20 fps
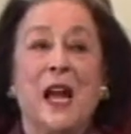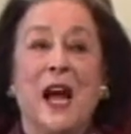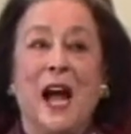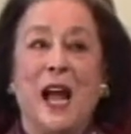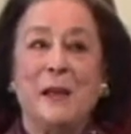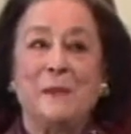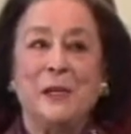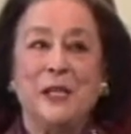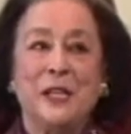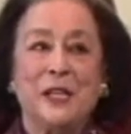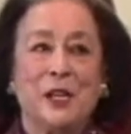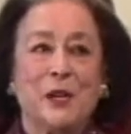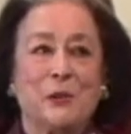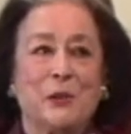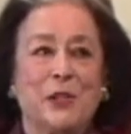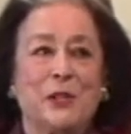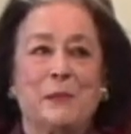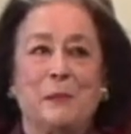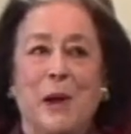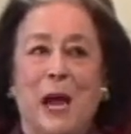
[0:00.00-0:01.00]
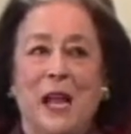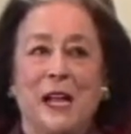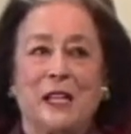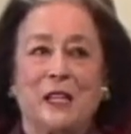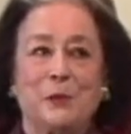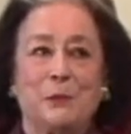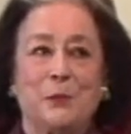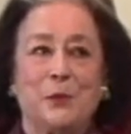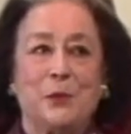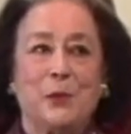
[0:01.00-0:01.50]
I'm here with
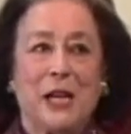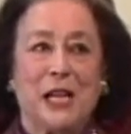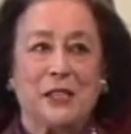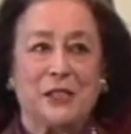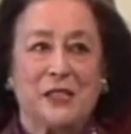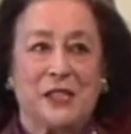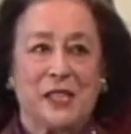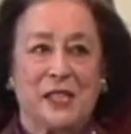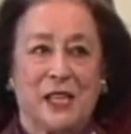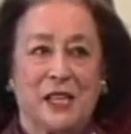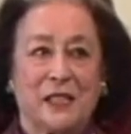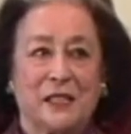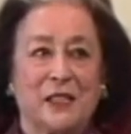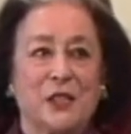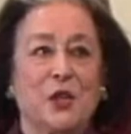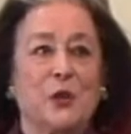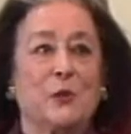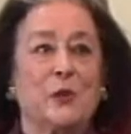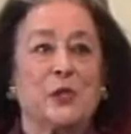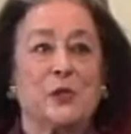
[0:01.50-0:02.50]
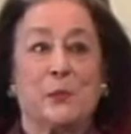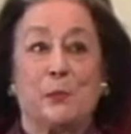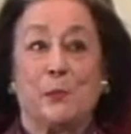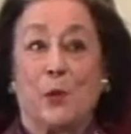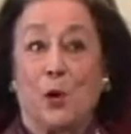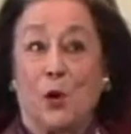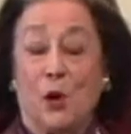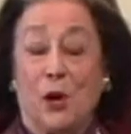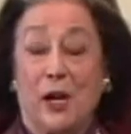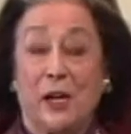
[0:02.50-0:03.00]
Michael Peretzian, who was
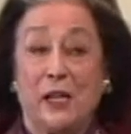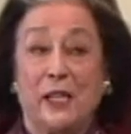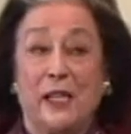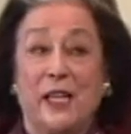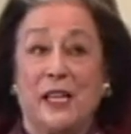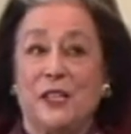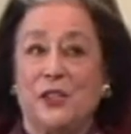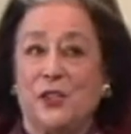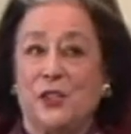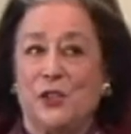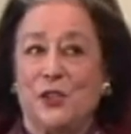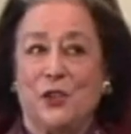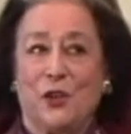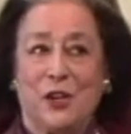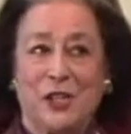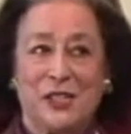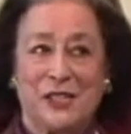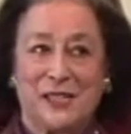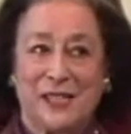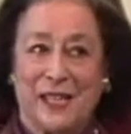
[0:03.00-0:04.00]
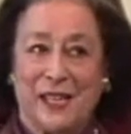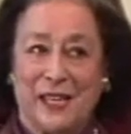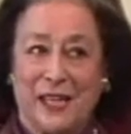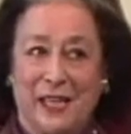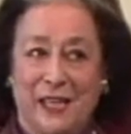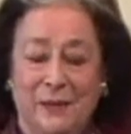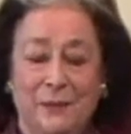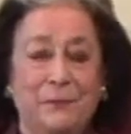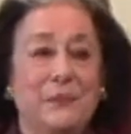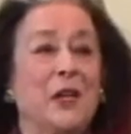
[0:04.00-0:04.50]
born in New York
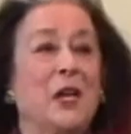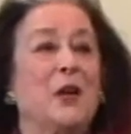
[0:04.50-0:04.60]
City,